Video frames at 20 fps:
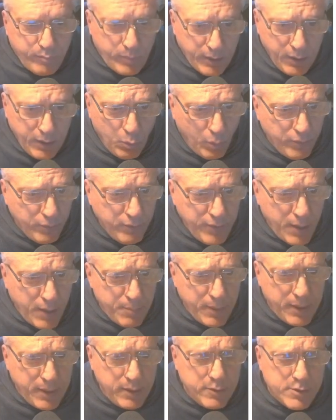it wasn't that
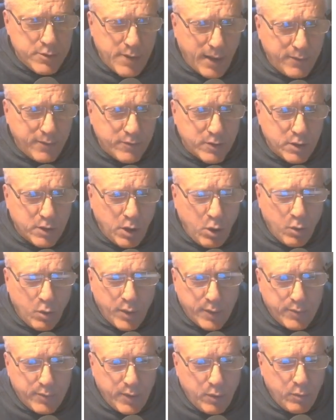many shots ago
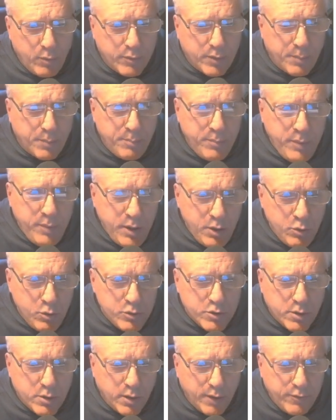that there was a
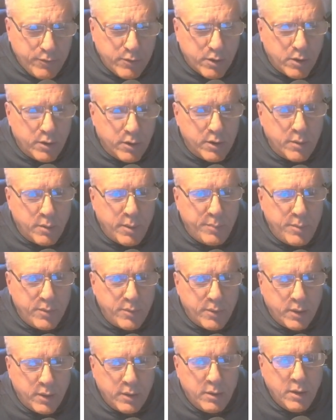huge cluster, and you might be
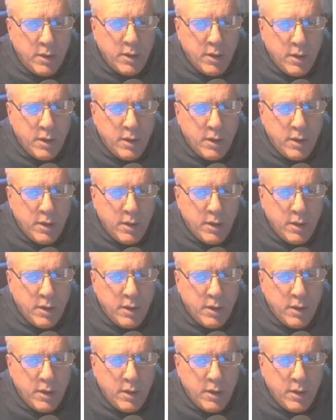thinking,